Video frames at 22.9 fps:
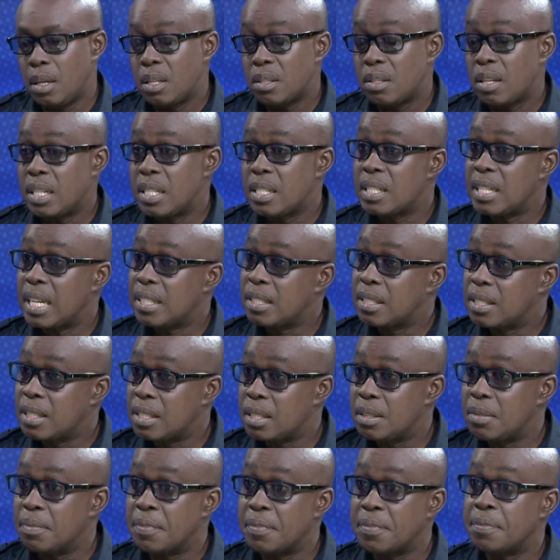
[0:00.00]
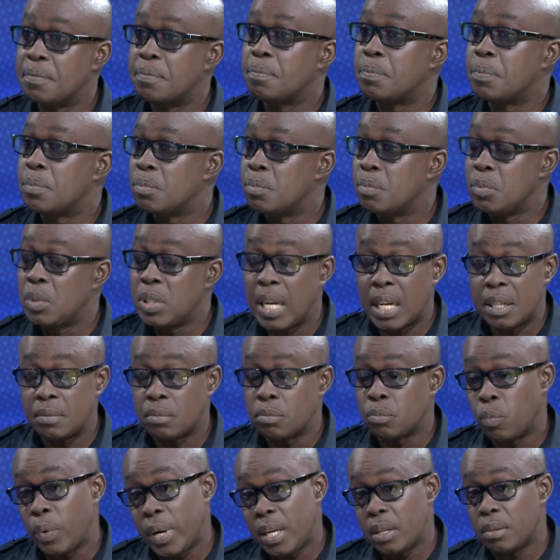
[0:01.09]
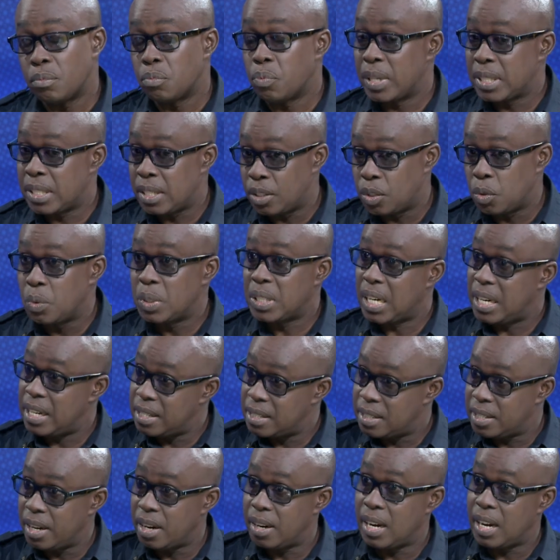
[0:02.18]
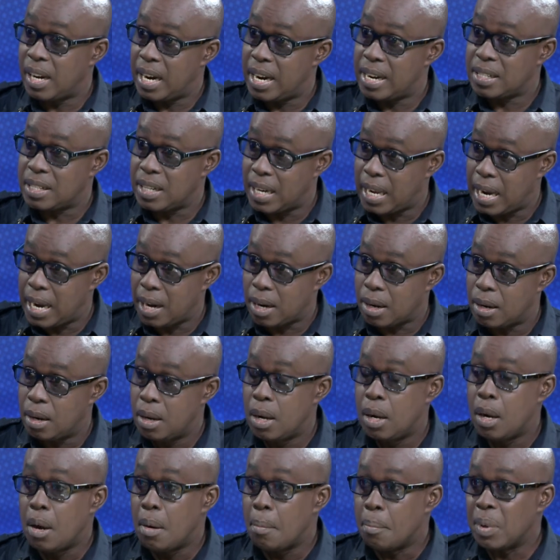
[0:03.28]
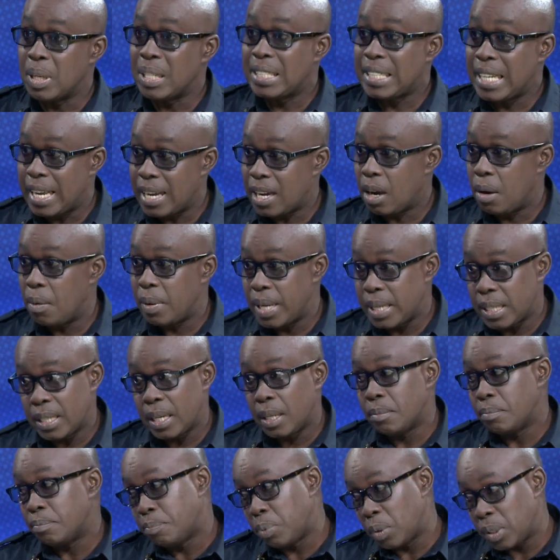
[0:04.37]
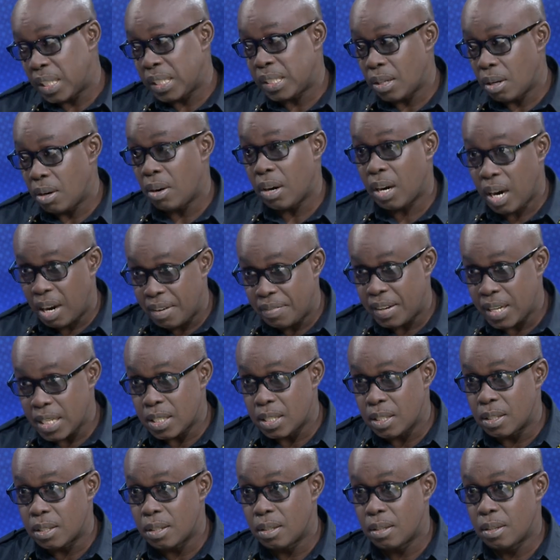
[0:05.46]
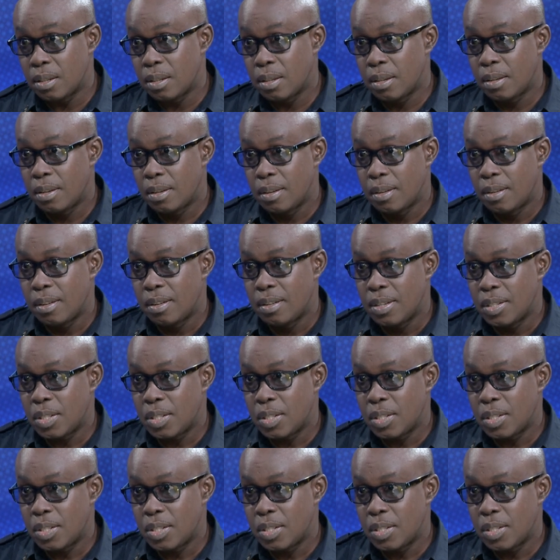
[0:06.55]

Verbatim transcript: so it is a for restitution. Not well, restitution is there in the larceny act, uh -huh. but take away it and put it in our coffers. Ah.